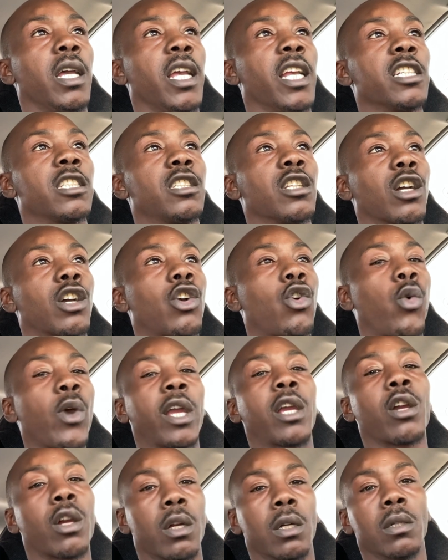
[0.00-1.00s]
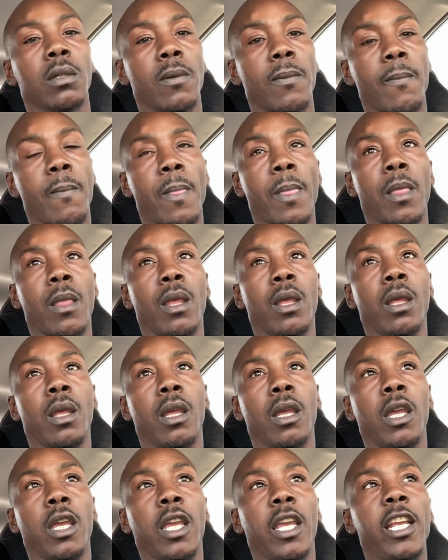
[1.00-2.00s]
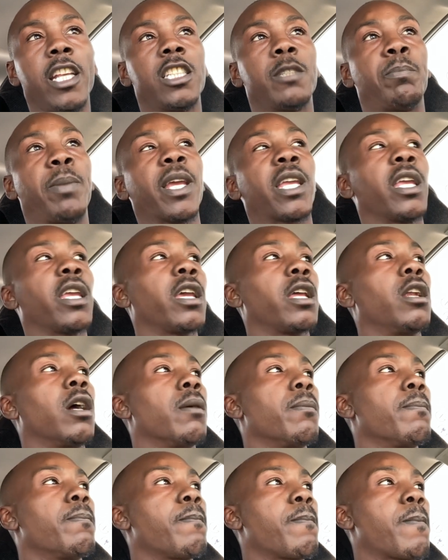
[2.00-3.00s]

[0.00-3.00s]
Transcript: is, the quicker he's picking it up.